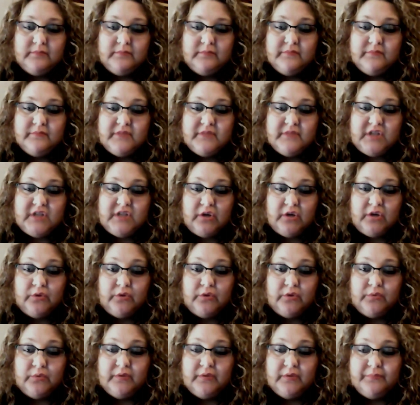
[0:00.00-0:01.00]

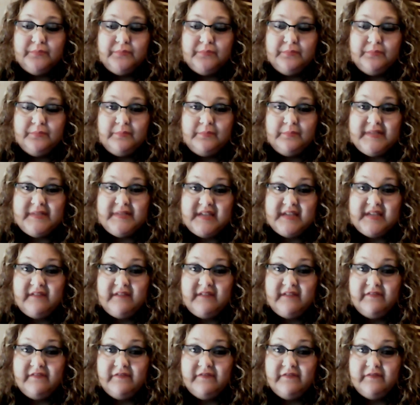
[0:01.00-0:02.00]
So, be safe
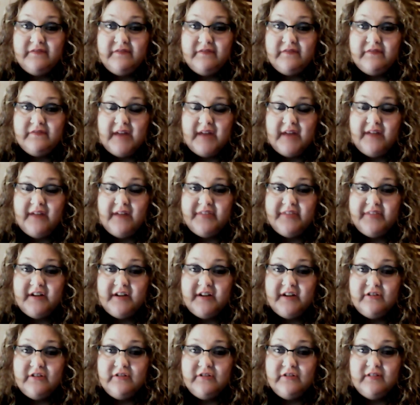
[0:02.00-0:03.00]
out
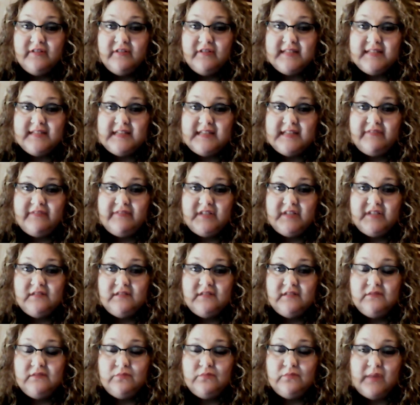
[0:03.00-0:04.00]
there this evening
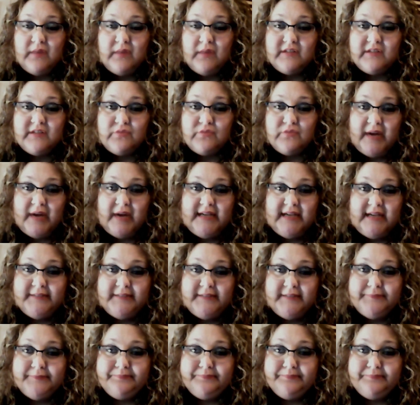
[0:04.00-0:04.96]
while it's raining.